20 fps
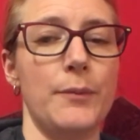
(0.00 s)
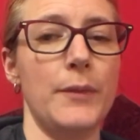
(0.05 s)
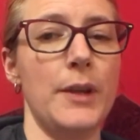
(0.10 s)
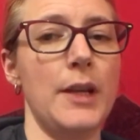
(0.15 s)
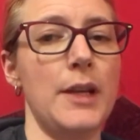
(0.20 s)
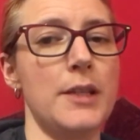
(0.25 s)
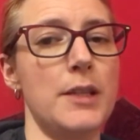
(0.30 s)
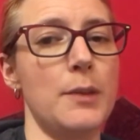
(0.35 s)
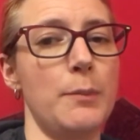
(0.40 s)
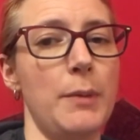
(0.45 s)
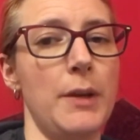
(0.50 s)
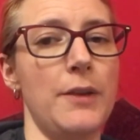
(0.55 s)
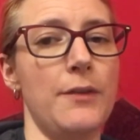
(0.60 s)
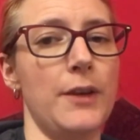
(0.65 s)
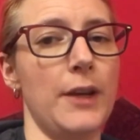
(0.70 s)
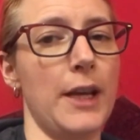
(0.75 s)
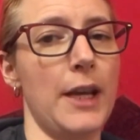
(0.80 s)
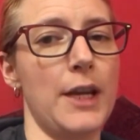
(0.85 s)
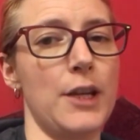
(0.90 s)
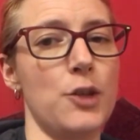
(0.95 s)
it's a bit of
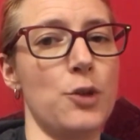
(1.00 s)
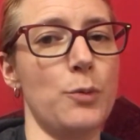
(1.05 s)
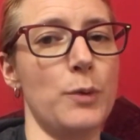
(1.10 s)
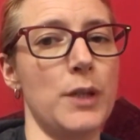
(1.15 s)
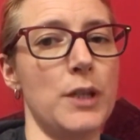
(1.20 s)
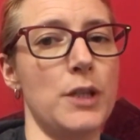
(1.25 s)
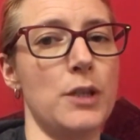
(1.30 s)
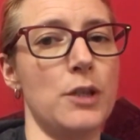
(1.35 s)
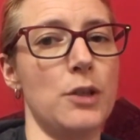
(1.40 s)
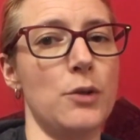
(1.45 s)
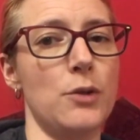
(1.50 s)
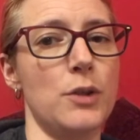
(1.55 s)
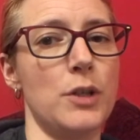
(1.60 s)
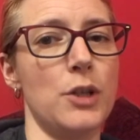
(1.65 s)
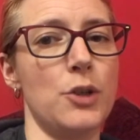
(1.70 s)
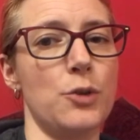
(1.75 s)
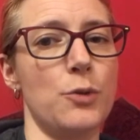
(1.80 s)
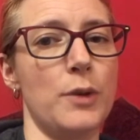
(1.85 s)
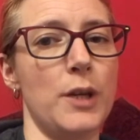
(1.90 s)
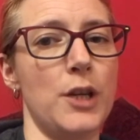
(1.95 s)
a catch-22
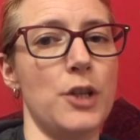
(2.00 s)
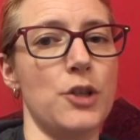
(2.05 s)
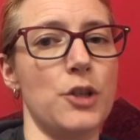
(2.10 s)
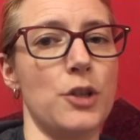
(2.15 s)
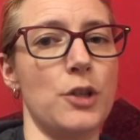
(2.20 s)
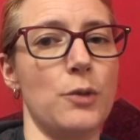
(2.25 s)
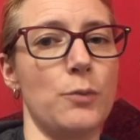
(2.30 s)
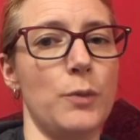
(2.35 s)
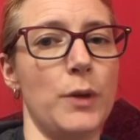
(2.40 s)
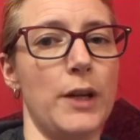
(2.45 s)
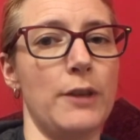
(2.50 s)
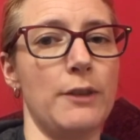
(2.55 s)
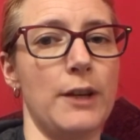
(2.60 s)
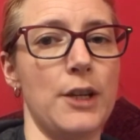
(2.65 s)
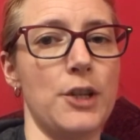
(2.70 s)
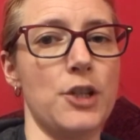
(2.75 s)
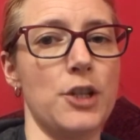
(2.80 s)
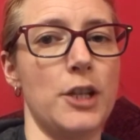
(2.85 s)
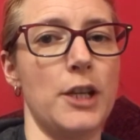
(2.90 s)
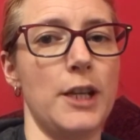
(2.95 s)
situation where
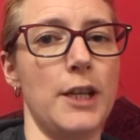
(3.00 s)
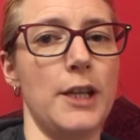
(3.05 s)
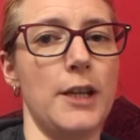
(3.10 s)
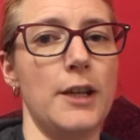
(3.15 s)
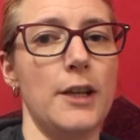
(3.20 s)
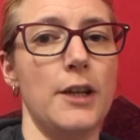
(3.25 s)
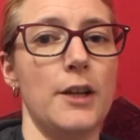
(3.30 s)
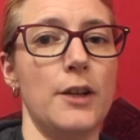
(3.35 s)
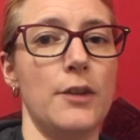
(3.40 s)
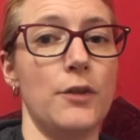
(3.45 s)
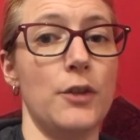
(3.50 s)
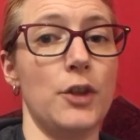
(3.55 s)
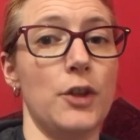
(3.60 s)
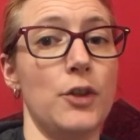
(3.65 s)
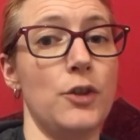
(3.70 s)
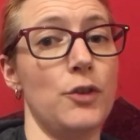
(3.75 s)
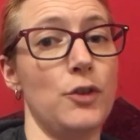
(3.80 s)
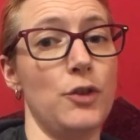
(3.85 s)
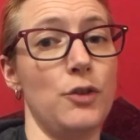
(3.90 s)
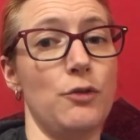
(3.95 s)
actually that
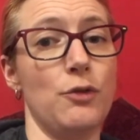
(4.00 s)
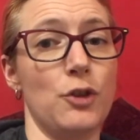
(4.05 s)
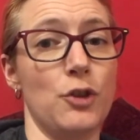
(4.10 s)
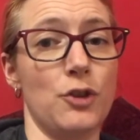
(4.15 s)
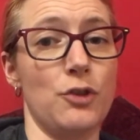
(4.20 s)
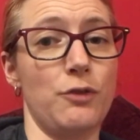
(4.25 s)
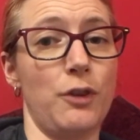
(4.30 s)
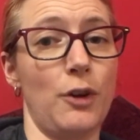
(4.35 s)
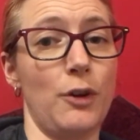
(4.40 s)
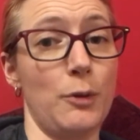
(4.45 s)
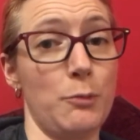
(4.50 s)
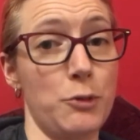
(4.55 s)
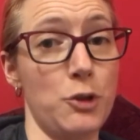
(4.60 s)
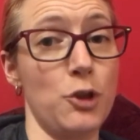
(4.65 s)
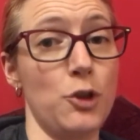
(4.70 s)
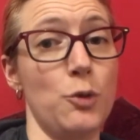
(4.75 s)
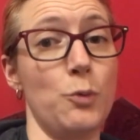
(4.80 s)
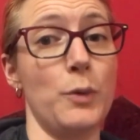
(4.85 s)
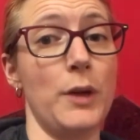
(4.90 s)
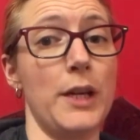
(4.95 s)
you've got to phone up
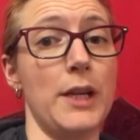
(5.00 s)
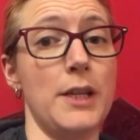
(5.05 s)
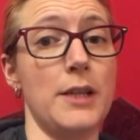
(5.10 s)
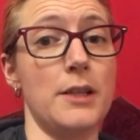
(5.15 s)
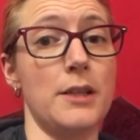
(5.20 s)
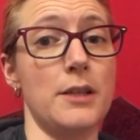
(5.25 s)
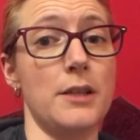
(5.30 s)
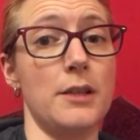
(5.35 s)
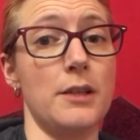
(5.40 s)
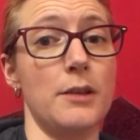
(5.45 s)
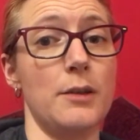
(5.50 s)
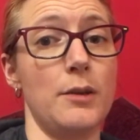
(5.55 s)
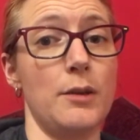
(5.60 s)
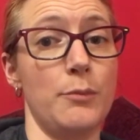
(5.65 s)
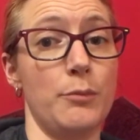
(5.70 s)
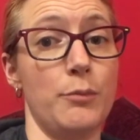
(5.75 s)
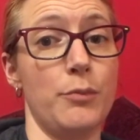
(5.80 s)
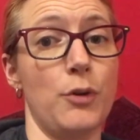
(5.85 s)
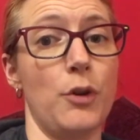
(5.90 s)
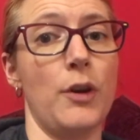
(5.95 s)
2 weeks
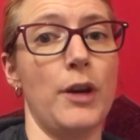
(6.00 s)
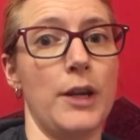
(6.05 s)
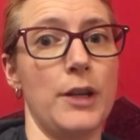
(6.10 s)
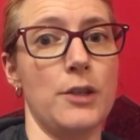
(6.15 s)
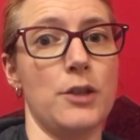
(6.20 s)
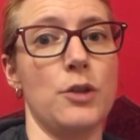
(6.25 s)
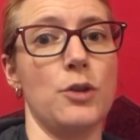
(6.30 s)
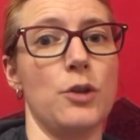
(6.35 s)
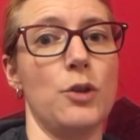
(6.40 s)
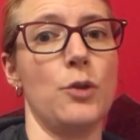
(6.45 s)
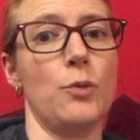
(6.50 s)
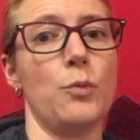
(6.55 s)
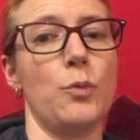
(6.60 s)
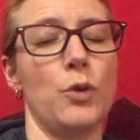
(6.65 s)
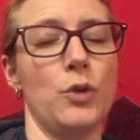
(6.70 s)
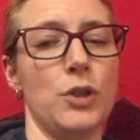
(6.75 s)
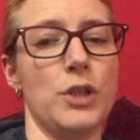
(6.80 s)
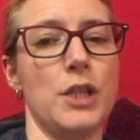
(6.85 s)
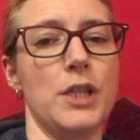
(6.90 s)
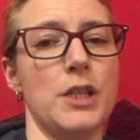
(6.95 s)
prior to
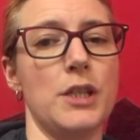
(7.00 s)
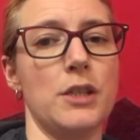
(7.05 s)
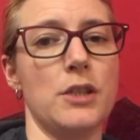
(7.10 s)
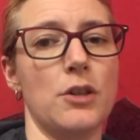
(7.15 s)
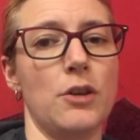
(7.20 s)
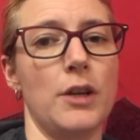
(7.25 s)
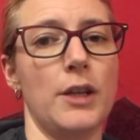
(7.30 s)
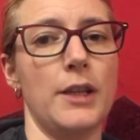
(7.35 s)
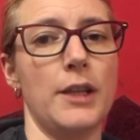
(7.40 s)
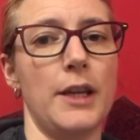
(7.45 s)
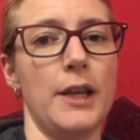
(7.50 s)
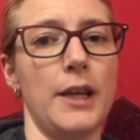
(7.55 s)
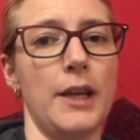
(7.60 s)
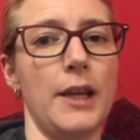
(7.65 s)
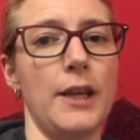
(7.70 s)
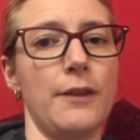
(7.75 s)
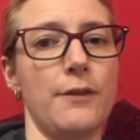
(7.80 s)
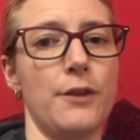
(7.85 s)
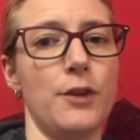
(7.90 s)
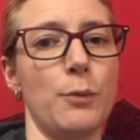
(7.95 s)
wanting to dine there
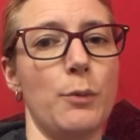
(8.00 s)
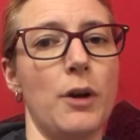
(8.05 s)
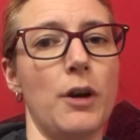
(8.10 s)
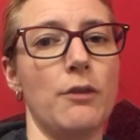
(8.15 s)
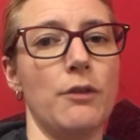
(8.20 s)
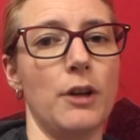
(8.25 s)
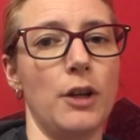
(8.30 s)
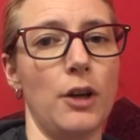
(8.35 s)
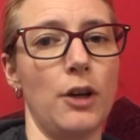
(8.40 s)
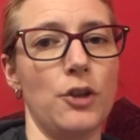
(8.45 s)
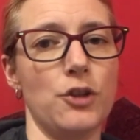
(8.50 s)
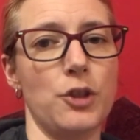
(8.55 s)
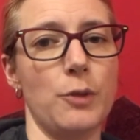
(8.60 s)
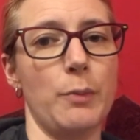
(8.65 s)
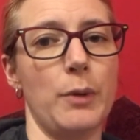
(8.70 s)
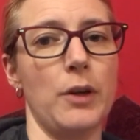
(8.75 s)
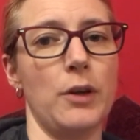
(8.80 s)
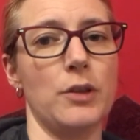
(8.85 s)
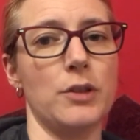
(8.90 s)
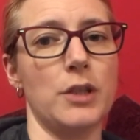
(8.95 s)
if you are a larger
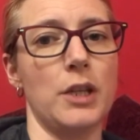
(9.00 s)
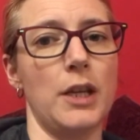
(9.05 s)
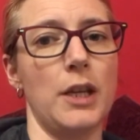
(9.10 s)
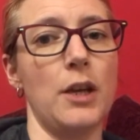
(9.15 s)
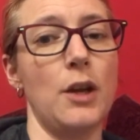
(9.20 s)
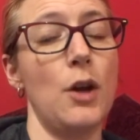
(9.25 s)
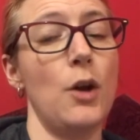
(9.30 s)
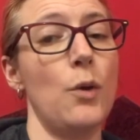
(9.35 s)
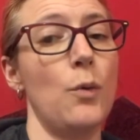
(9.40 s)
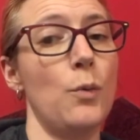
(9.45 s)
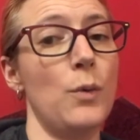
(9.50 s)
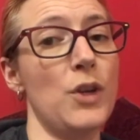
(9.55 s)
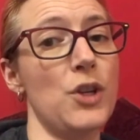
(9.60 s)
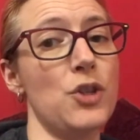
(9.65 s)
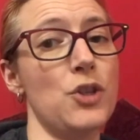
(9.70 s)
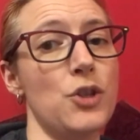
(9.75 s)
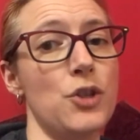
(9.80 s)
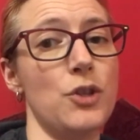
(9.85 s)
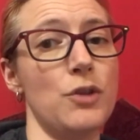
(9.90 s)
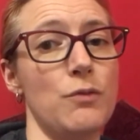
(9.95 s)
party,
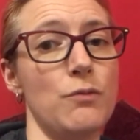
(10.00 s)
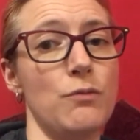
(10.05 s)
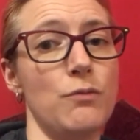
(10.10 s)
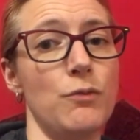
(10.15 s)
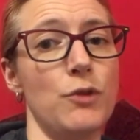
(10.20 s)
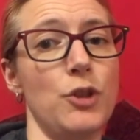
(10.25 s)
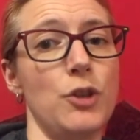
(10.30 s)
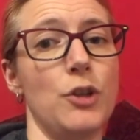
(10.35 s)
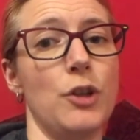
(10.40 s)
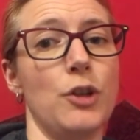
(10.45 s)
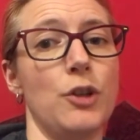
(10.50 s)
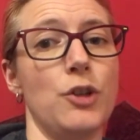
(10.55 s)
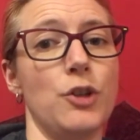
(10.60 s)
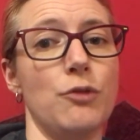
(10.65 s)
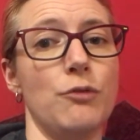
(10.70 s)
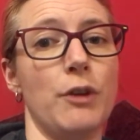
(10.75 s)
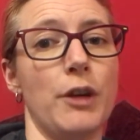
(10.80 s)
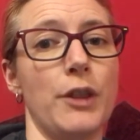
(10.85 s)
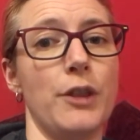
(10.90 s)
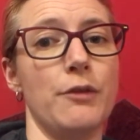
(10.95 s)
which, you know,
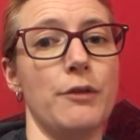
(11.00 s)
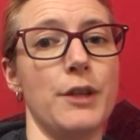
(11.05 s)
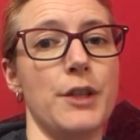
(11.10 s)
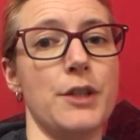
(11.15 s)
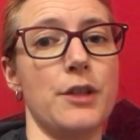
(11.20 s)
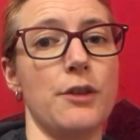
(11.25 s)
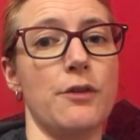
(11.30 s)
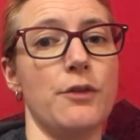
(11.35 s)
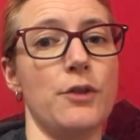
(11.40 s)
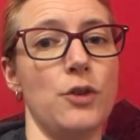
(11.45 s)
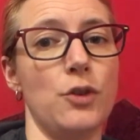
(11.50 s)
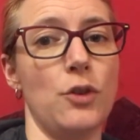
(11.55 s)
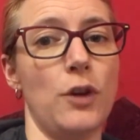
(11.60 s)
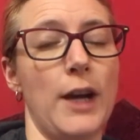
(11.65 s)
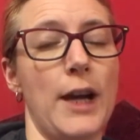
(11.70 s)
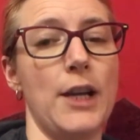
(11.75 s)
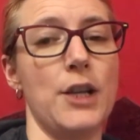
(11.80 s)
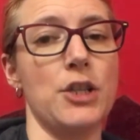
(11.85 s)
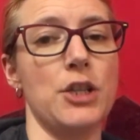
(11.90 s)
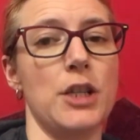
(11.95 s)
you run the risk of
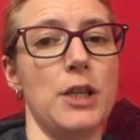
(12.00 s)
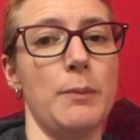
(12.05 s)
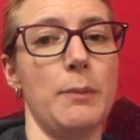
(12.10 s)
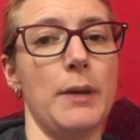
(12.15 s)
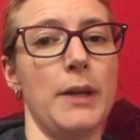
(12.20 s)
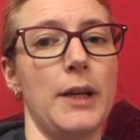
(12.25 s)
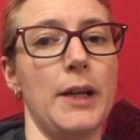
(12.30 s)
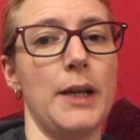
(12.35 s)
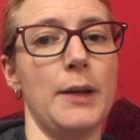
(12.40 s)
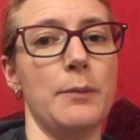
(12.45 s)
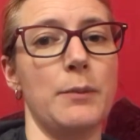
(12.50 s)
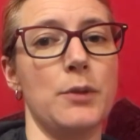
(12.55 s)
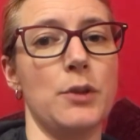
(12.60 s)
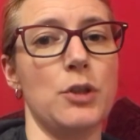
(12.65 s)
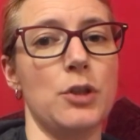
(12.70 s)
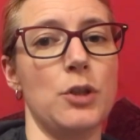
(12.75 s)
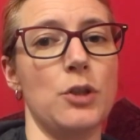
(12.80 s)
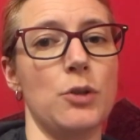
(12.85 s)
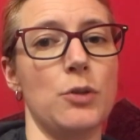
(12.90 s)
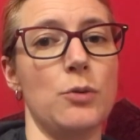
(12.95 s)
not actually being able
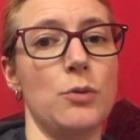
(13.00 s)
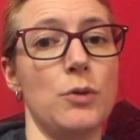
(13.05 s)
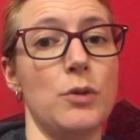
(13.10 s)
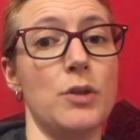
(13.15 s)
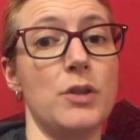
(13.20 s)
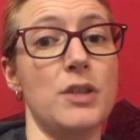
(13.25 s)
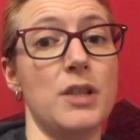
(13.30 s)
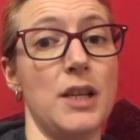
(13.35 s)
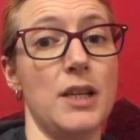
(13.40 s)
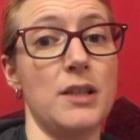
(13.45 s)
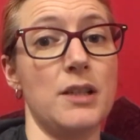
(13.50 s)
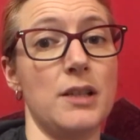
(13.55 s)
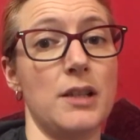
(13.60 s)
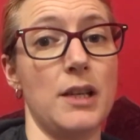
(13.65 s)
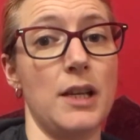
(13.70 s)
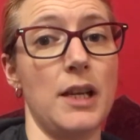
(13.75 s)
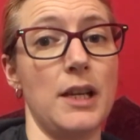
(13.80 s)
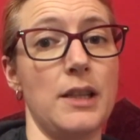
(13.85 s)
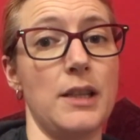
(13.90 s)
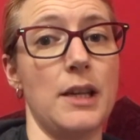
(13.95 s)
to sit
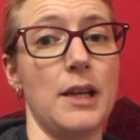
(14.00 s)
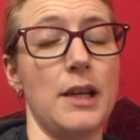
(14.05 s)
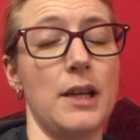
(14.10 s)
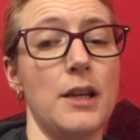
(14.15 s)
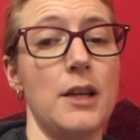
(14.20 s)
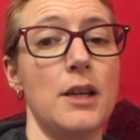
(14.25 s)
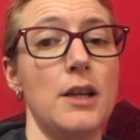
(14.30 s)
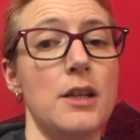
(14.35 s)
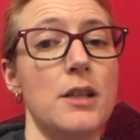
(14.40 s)
and eat there.